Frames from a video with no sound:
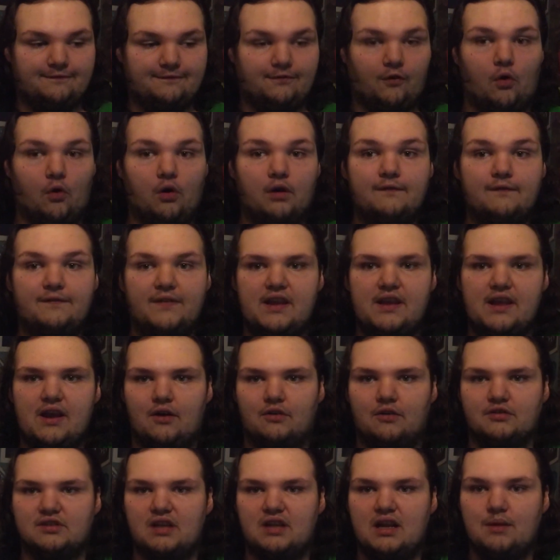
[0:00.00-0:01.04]
4
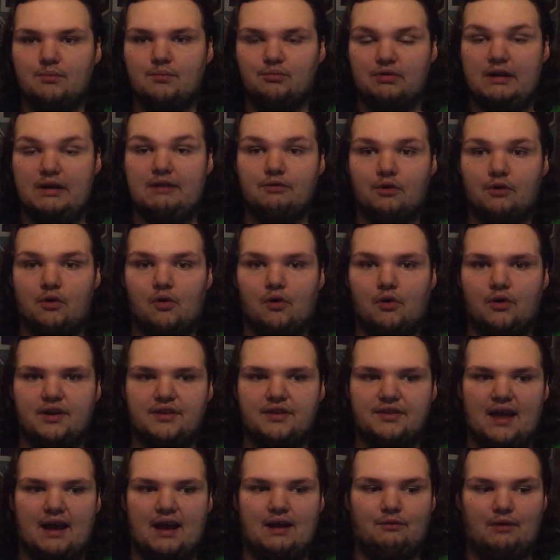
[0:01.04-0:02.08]
videos
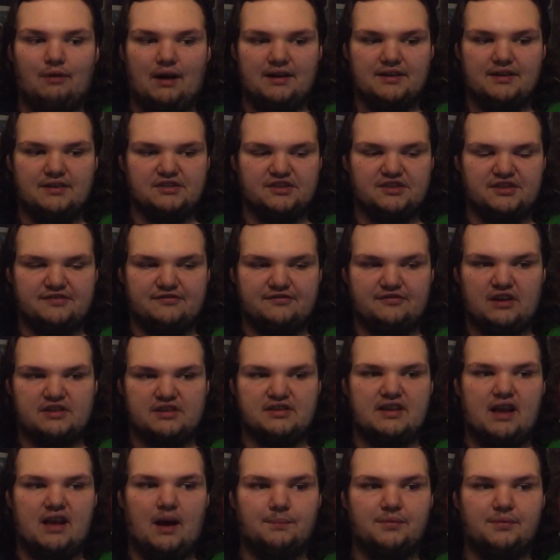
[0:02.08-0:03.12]
pre-recorded that I wanted to just
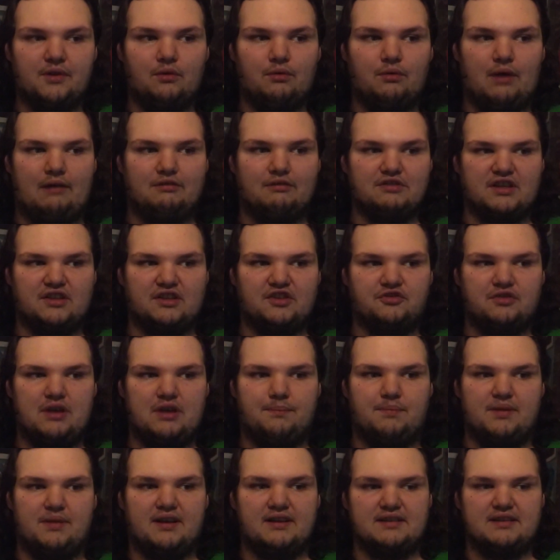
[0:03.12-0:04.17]
freshly upload while I was on the
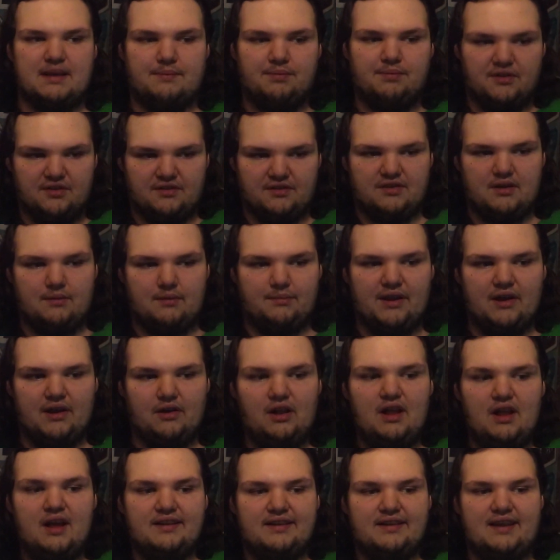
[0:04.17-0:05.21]
trip because I put a
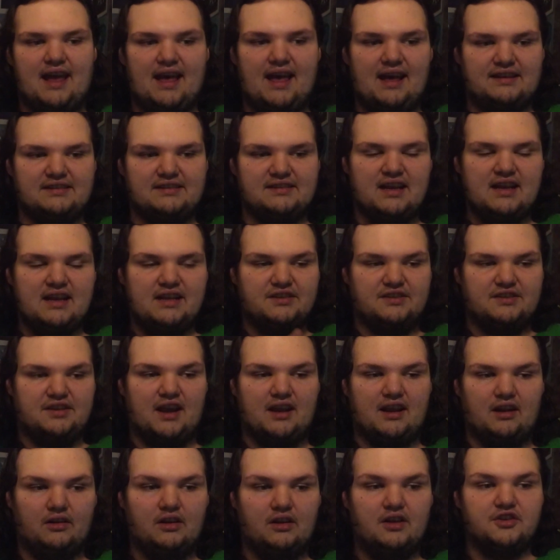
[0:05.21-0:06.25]
thumbnail, tags,
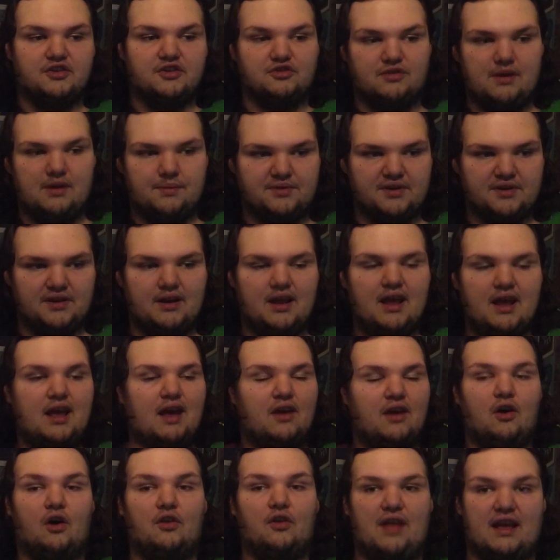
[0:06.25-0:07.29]
title, description,
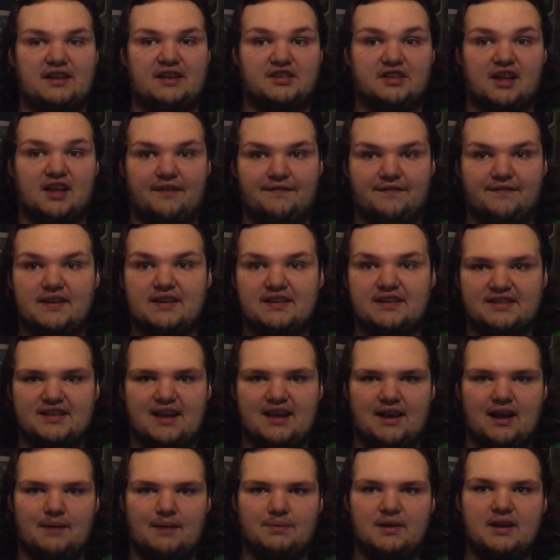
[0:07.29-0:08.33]
and all that stuff
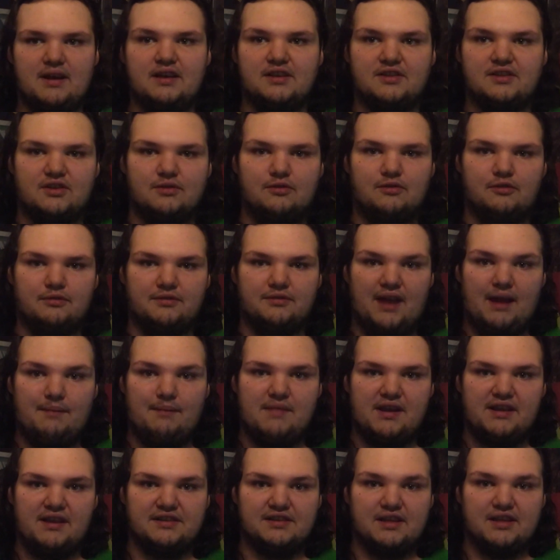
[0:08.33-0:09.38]
set up. So
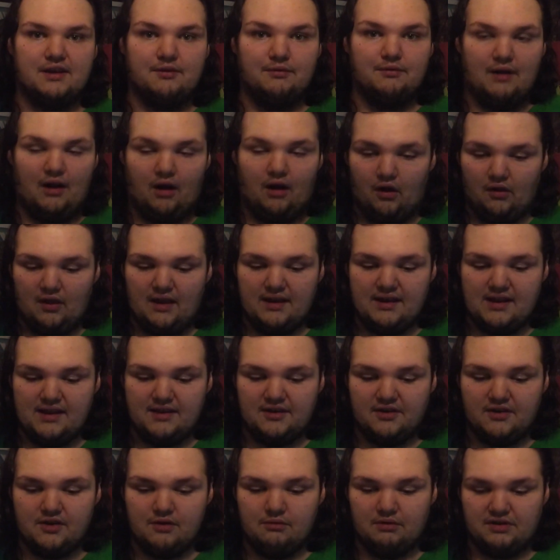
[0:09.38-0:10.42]
that means all I
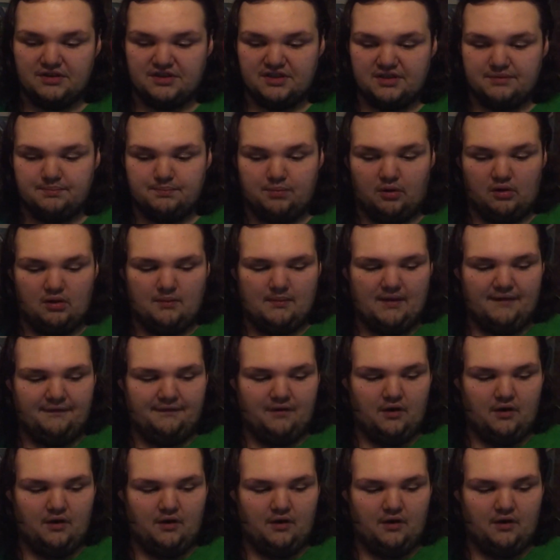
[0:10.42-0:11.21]
need to do was just pull up my